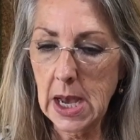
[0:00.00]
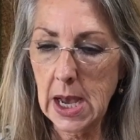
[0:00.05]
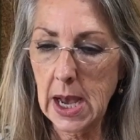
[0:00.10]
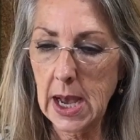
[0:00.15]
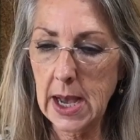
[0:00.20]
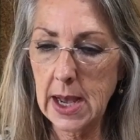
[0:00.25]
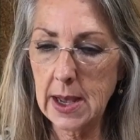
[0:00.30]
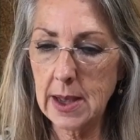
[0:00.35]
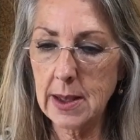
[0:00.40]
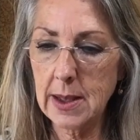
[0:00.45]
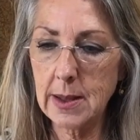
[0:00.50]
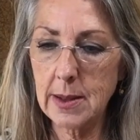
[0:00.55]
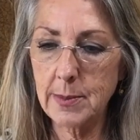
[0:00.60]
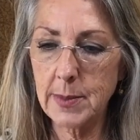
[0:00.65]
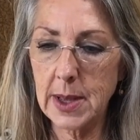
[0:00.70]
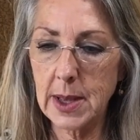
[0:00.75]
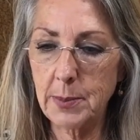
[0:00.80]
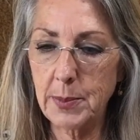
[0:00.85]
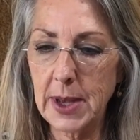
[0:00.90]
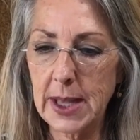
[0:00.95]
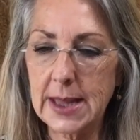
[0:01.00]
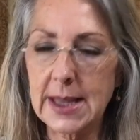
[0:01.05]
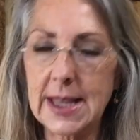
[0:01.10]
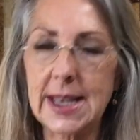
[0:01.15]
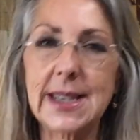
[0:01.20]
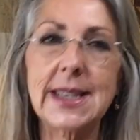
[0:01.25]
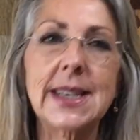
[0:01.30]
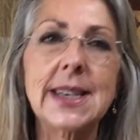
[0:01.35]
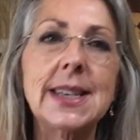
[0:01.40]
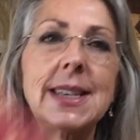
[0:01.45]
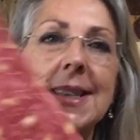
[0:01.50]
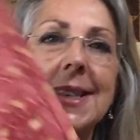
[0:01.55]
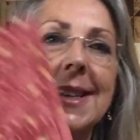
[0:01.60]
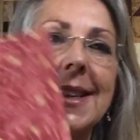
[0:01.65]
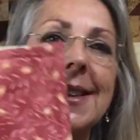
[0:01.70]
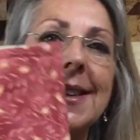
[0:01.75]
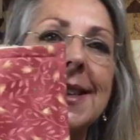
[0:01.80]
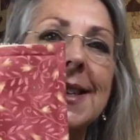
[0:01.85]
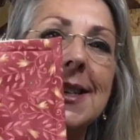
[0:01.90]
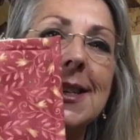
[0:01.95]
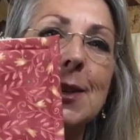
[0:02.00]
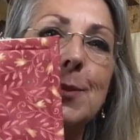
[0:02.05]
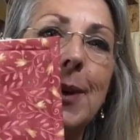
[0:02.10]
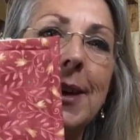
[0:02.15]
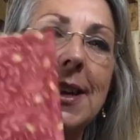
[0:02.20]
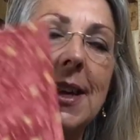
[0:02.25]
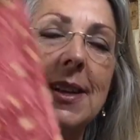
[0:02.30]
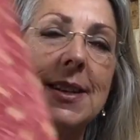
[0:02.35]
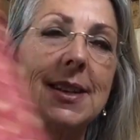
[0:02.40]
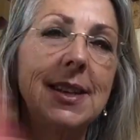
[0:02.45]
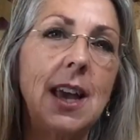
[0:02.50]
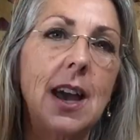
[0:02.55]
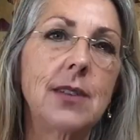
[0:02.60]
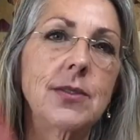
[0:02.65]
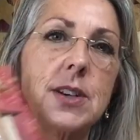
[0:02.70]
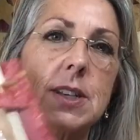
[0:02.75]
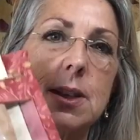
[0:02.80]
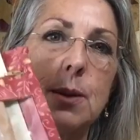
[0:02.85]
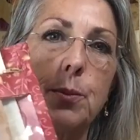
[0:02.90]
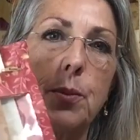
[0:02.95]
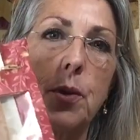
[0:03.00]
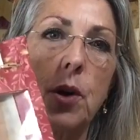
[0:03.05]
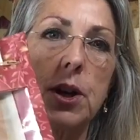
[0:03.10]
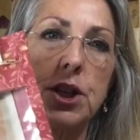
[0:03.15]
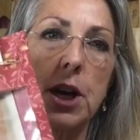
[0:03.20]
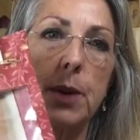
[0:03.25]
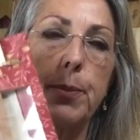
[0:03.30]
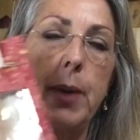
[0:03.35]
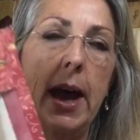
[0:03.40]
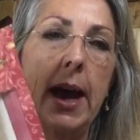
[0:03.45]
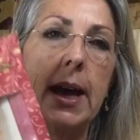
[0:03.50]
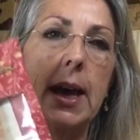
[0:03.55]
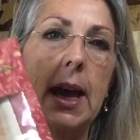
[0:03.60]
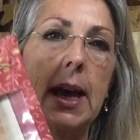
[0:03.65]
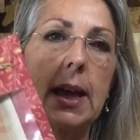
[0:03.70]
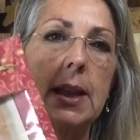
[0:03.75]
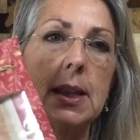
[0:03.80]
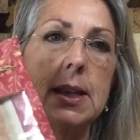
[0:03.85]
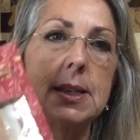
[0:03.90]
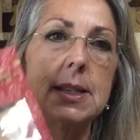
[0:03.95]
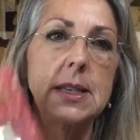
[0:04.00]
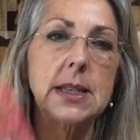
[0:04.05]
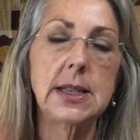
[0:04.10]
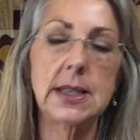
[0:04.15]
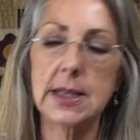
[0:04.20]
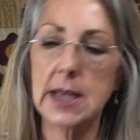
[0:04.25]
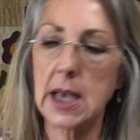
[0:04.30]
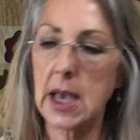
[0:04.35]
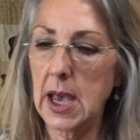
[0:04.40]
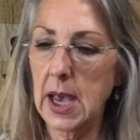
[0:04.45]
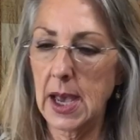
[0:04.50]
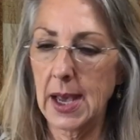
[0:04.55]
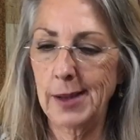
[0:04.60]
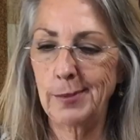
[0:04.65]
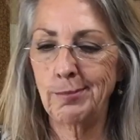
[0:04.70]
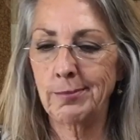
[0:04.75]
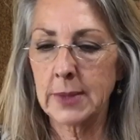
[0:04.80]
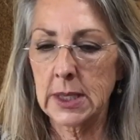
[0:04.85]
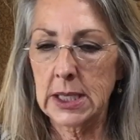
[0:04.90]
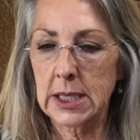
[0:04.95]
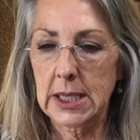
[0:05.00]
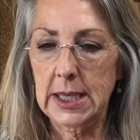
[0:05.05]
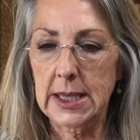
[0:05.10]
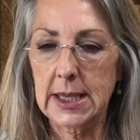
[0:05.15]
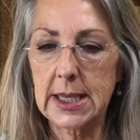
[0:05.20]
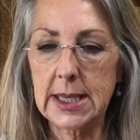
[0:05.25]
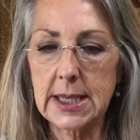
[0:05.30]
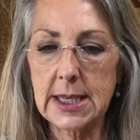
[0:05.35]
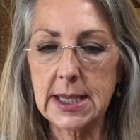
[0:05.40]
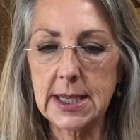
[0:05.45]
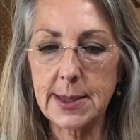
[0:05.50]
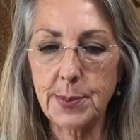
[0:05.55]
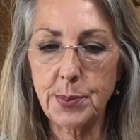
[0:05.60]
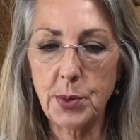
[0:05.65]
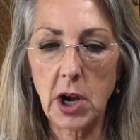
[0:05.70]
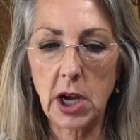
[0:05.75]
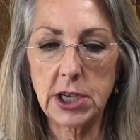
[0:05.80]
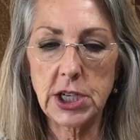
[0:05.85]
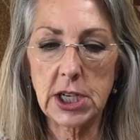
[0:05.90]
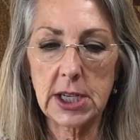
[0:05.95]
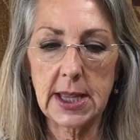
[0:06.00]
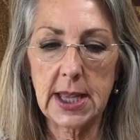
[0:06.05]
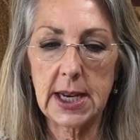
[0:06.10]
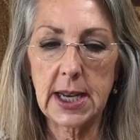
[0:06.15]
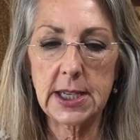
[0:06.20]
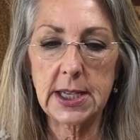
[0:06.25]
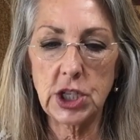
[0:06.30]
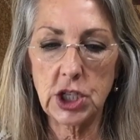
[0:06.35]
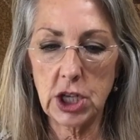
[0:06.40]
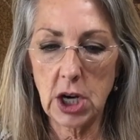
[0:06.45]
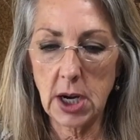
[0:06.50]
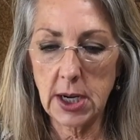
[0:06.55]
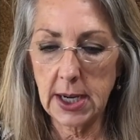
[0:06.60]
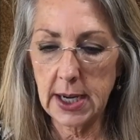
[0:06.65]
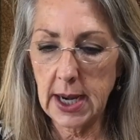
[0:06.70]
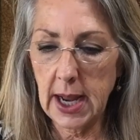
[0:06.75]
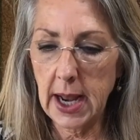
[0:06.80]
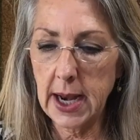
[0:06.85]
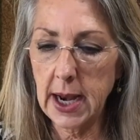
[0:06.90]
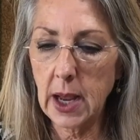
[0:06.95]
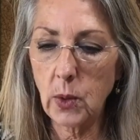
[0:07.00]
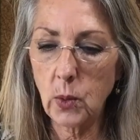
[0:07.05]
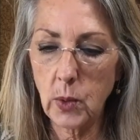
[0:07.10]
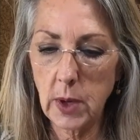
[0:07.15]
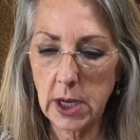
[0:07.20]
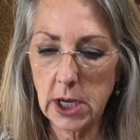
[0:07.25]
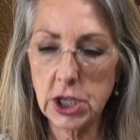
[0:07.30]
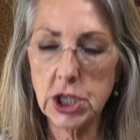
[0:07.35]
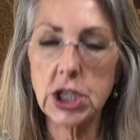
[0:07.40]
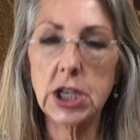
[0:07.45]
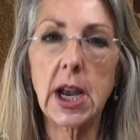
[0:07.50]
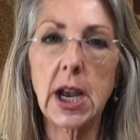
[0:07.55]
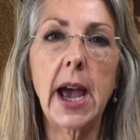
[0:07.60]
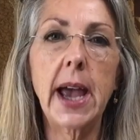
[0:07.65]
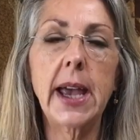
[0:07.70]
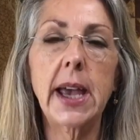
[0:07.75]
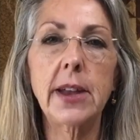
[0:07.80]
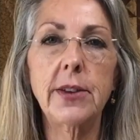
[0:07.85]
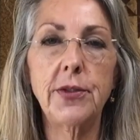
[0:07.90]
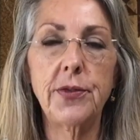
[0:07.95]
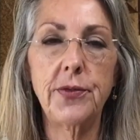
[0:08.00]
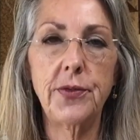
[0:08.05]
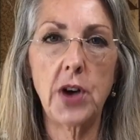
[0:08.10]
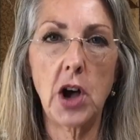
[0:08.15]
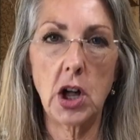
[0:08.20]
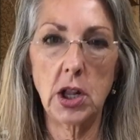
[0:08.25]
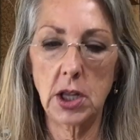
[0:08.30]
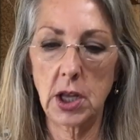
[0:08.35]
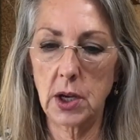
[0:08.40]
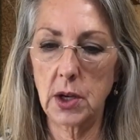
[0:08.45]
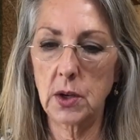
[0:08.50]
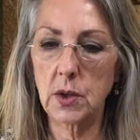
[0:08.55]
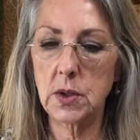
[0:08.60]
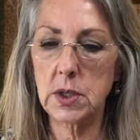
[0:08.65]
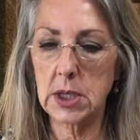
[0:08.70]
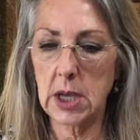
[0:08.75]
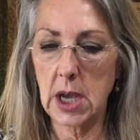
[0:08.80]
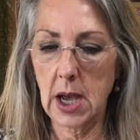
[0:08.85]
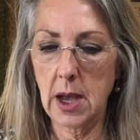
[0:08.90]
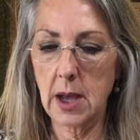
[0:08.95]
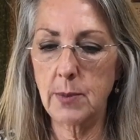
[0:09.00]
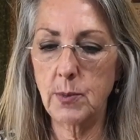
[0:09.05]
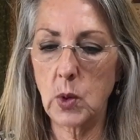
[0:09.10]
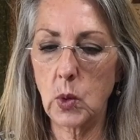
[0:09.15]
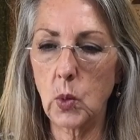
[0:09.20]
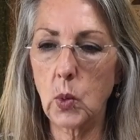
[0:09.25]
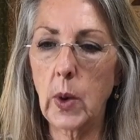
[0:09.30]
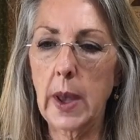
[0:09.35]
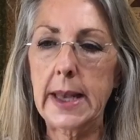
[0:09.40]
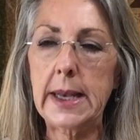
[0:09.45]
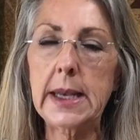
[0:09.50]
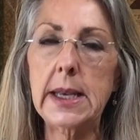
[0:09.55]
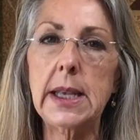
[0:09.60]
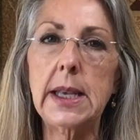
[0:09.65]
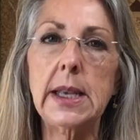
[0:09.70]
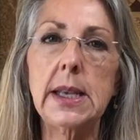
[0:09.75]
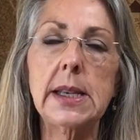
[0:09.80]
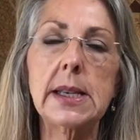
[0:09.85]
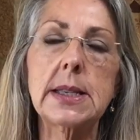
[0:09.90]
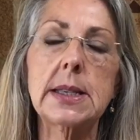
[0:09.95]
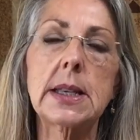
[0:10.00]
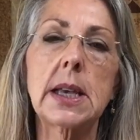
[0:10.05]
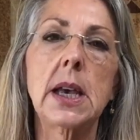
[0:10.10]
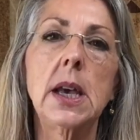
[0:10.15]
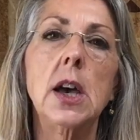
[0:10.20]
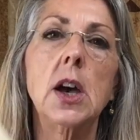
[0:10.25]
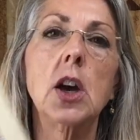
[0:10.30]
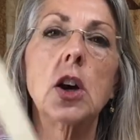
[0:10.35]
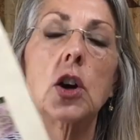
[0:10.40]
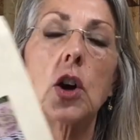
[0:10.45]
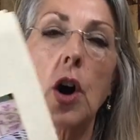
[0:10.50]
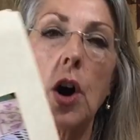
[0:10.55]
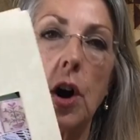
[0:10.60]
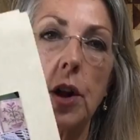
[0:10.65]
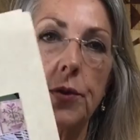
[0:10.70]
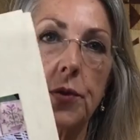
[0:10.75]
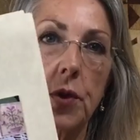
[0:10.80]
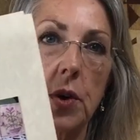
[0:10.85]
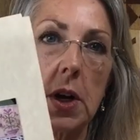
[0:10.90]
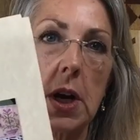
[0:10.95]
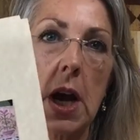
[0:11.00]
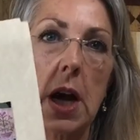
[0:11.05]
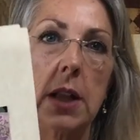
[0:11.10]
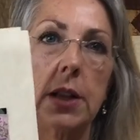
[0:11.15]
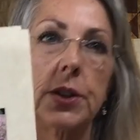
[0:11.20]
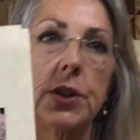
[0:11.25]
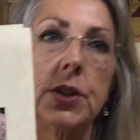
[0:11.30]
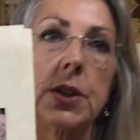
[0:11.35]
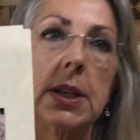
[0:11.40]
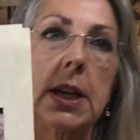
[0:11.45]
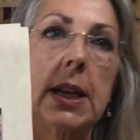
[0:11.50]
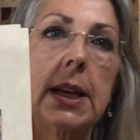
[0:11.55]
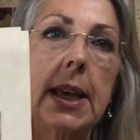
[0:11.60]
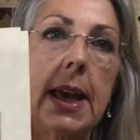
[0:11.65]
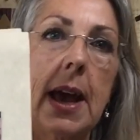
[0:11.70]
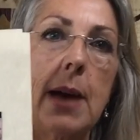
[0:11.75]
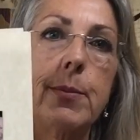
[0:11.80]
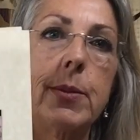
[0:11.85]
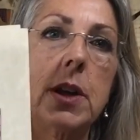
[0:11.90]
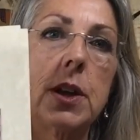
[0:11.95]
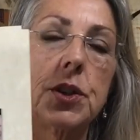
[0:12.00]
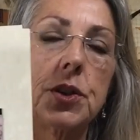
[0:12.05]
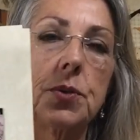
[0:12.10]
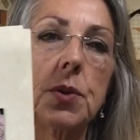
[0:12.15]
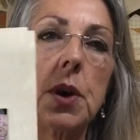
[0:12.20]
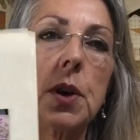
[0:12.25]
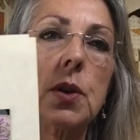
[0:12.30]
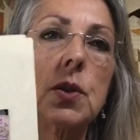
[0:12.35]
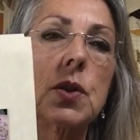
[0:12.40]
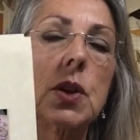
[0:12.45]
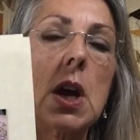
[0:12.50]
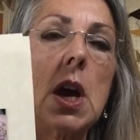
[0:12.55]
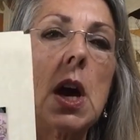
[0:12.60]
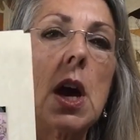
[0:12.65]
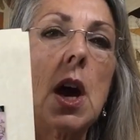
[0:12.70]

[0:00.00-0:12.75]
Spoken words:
But this is my Nancy Halverson project bag, and this is a project that I started, and I wish I had followed Wendy's called for colors in Camelot's Rose.